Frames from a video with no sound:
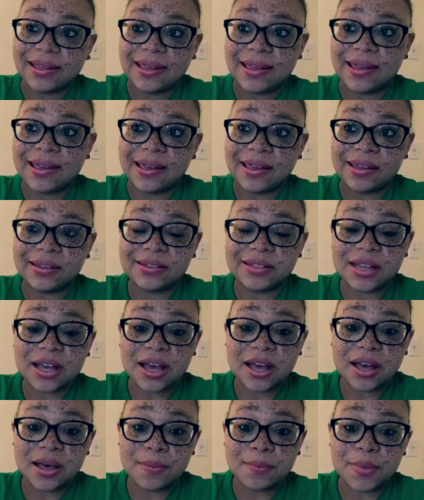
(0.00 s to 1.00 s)
And
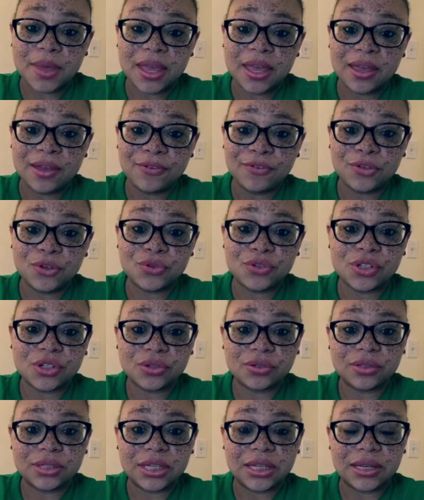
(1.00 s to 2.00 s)
if you
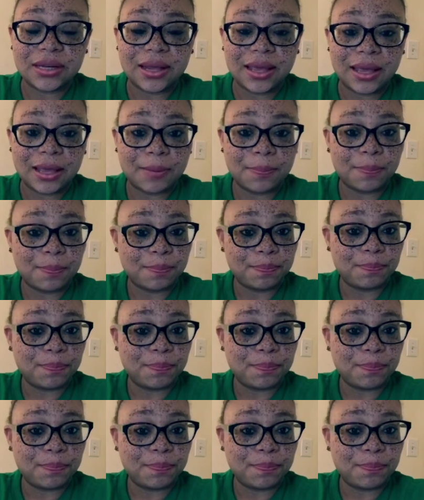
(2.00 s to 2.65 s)
still need a